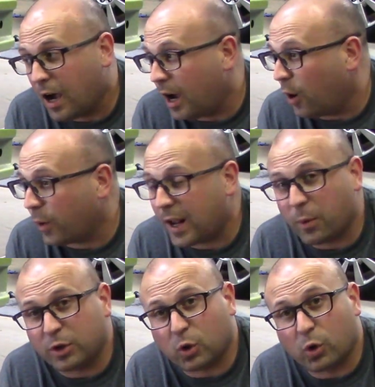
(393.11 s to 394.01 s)
When I
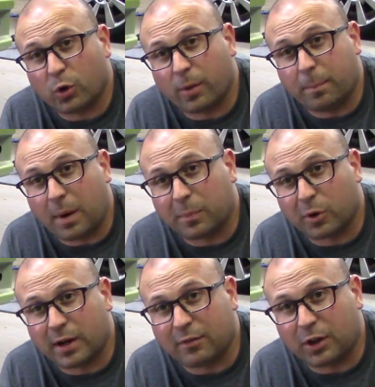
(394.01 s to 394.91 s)
went to order the
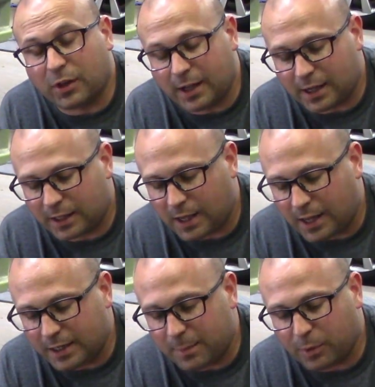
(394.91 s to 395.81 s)
bumper and everything,
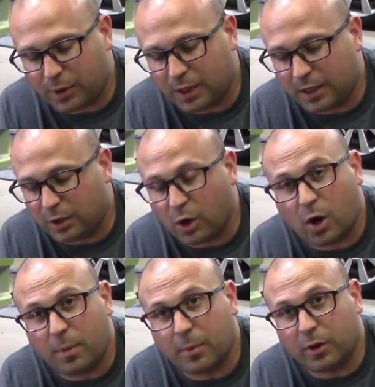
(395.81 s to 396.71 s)
and he put the,
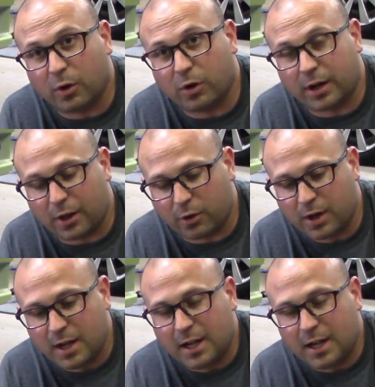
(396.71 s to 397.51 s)
helped me put the order together,